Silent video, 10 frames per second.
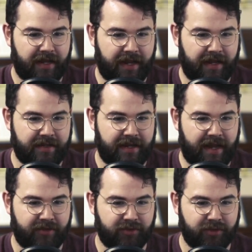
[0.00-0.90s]
and
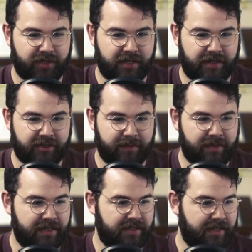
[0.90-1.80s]
as you're looking at some
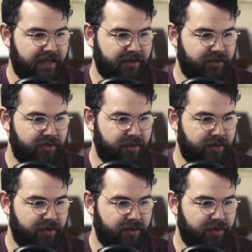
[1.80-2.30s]
of these things,